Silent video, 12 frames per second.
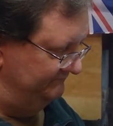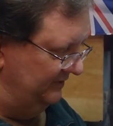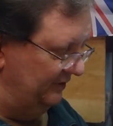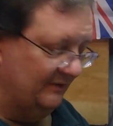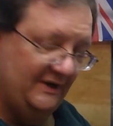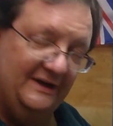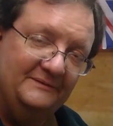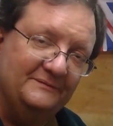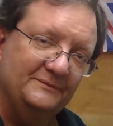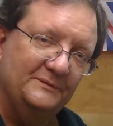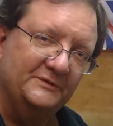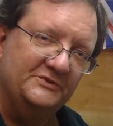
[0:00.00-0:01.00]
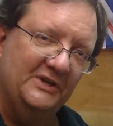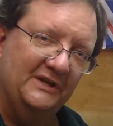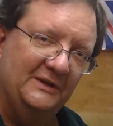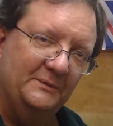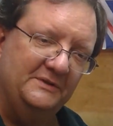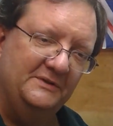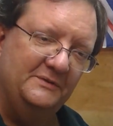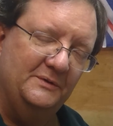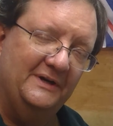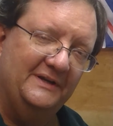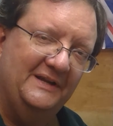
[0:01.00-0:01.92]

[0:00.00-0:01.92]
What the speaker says: all right, we'll check in with you